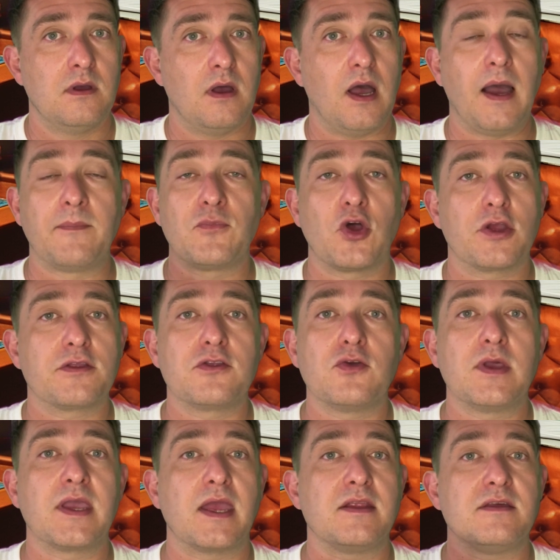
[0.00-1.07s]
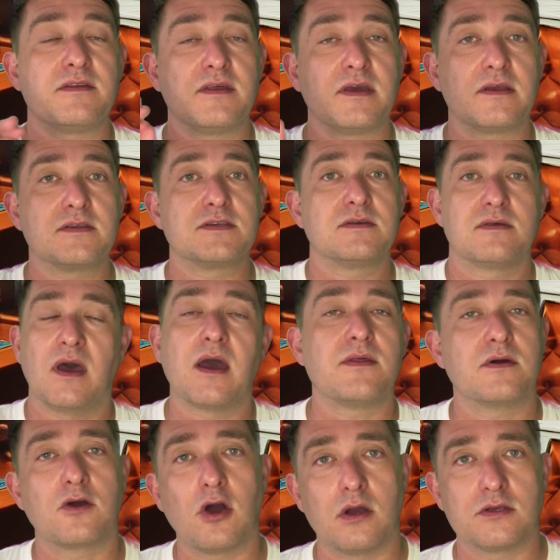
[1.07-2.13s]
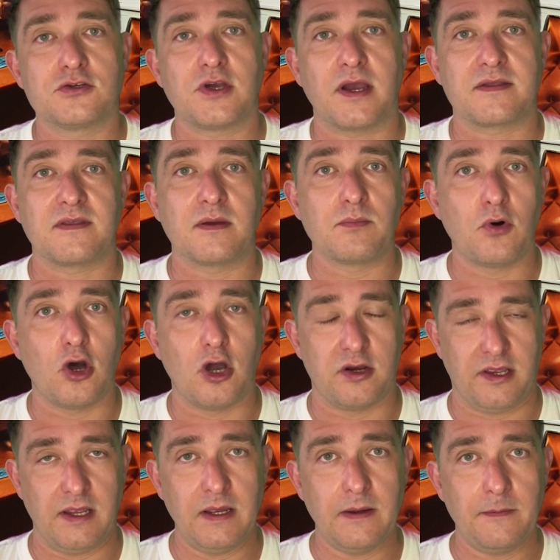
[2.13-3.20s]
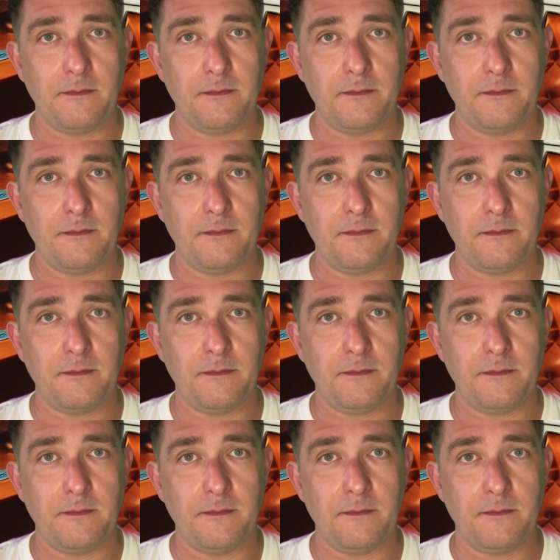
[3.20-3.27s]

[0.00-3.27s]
I'm not doing anything to the other contracting party.